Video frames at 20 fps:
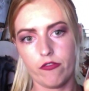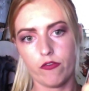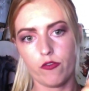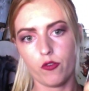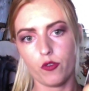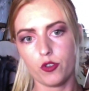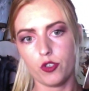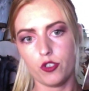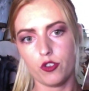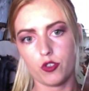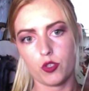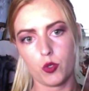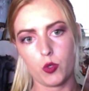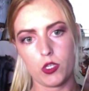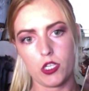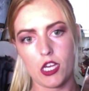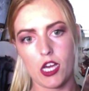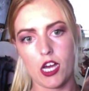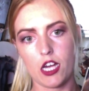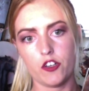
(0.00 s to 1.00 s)
for you to
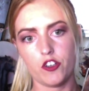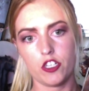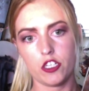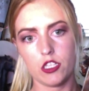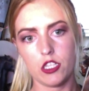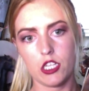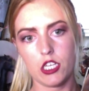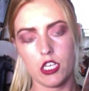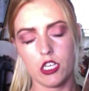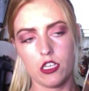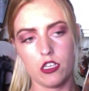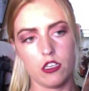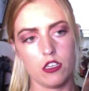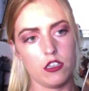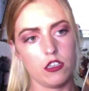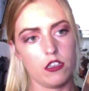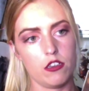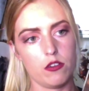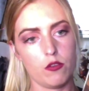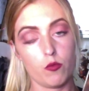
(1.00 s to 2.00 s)
attach the
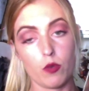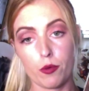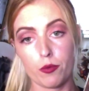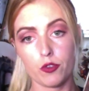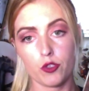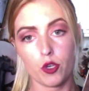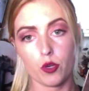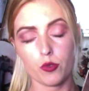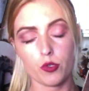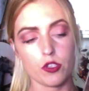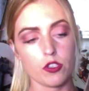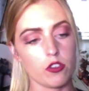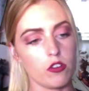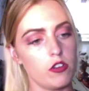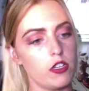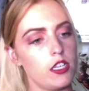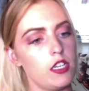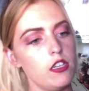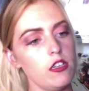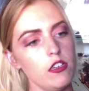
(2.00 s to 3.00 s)
weapons holsters
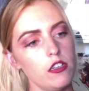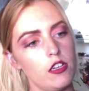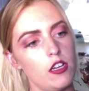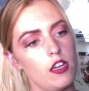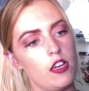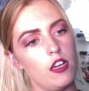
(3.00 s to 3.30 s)
on here.